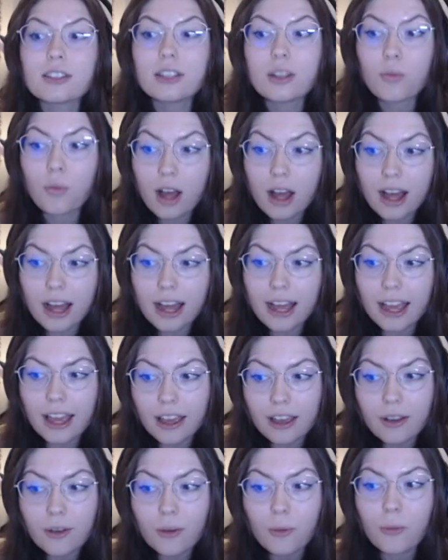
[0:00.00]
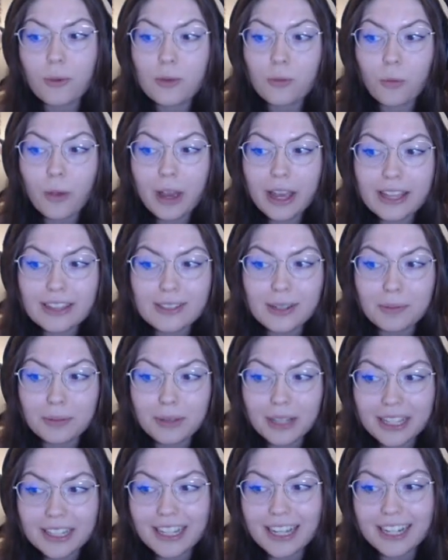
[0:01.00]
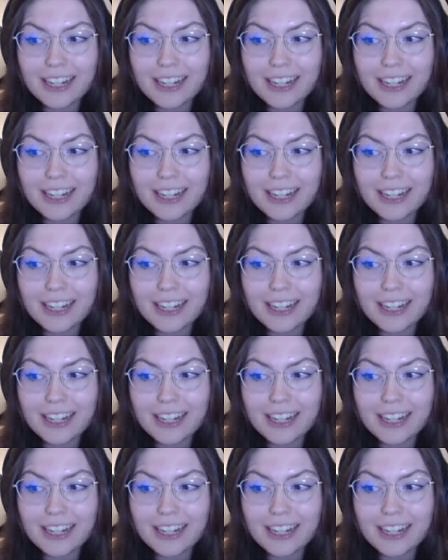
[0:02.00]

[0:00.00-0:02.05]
why we wait to play knight